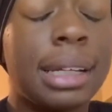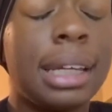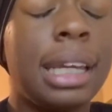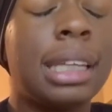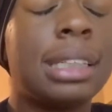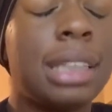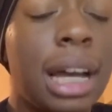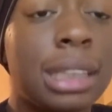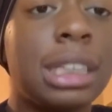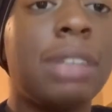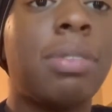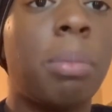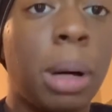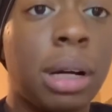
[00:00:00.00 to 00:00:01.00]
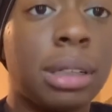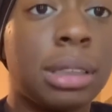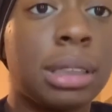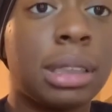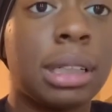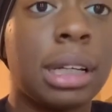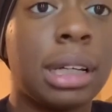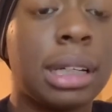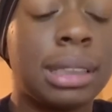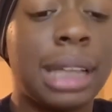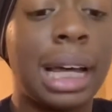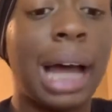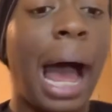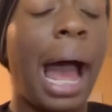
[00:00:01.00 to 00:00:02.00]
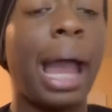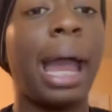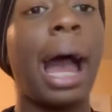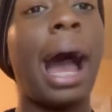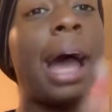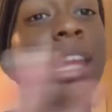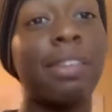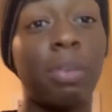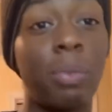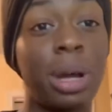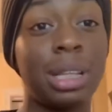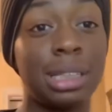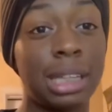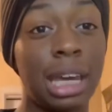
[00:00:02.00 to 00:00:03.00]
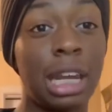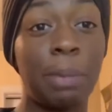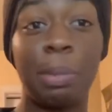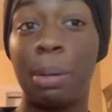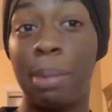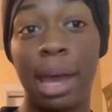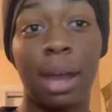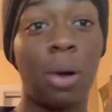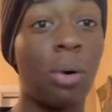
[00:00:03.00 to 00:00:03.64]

sucks even worse. Because I never wanted to stand up in the back